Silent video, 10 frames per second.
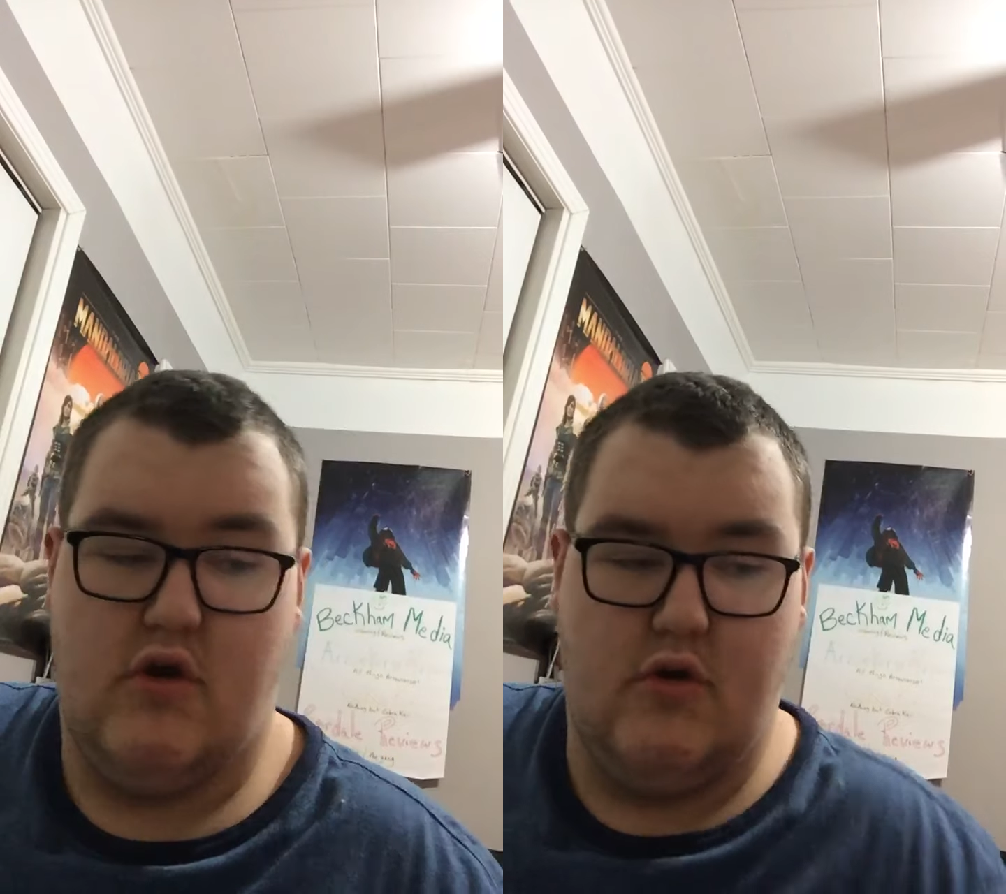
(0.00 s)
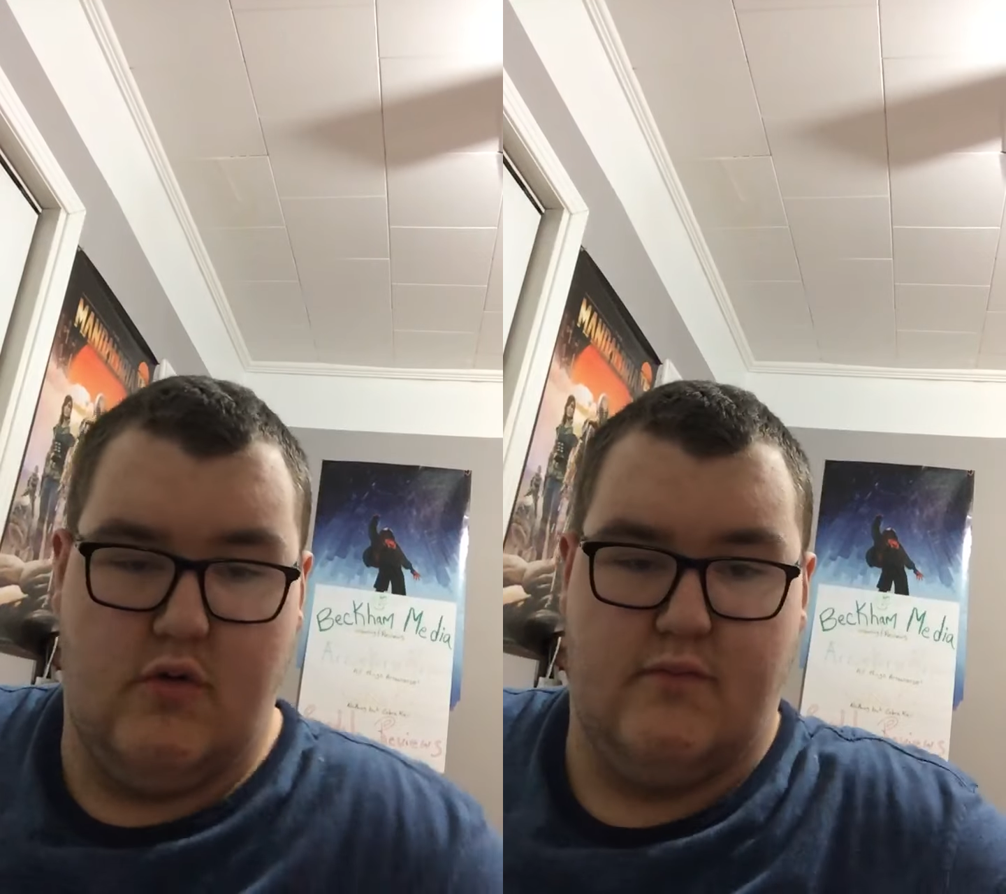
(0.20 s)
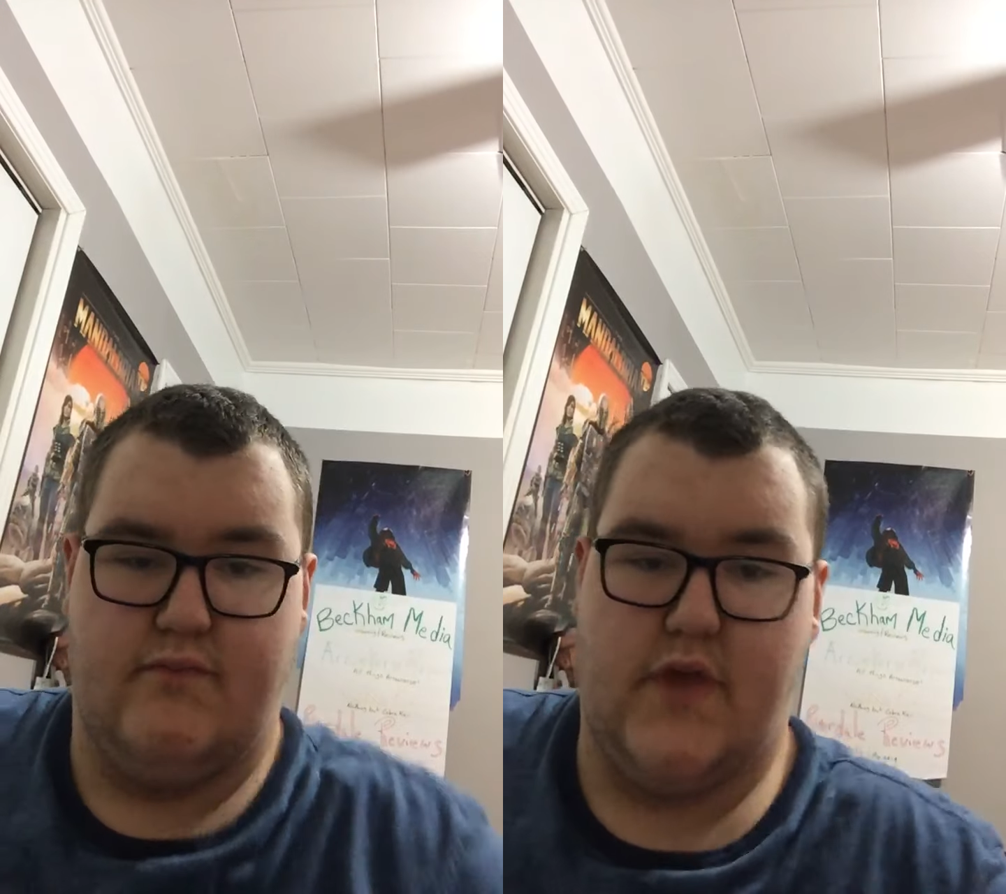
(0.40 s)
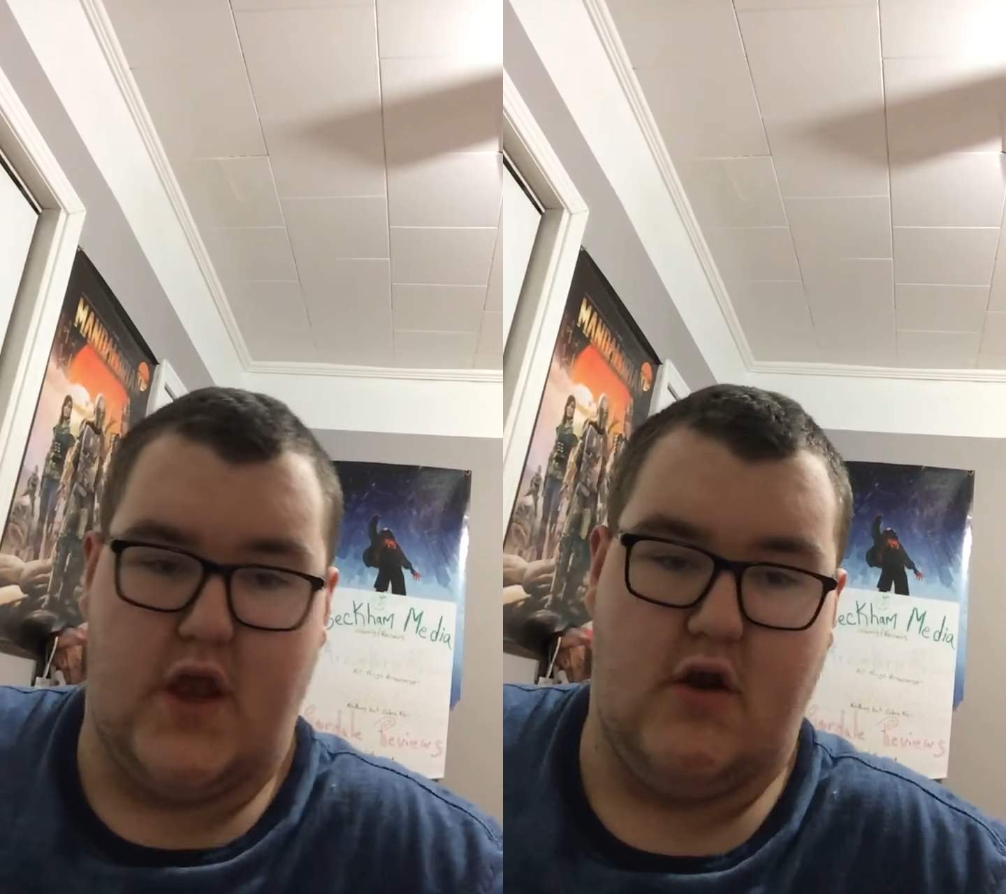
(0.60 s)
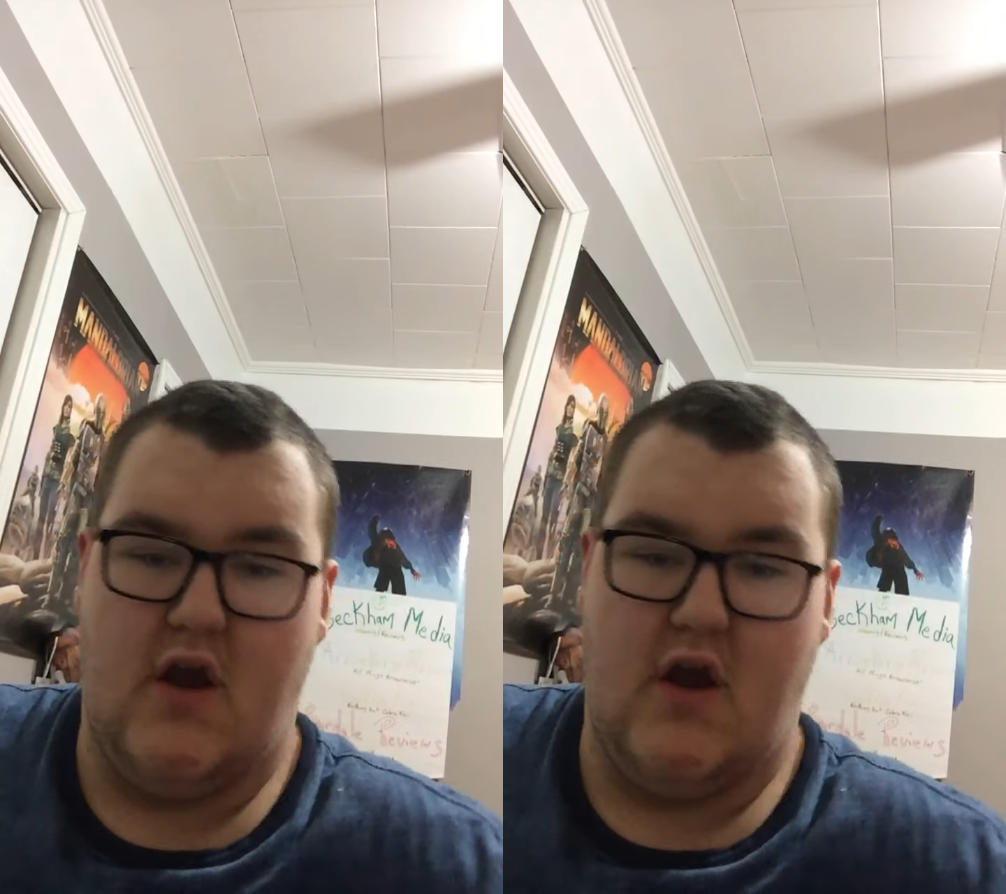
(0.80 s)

who started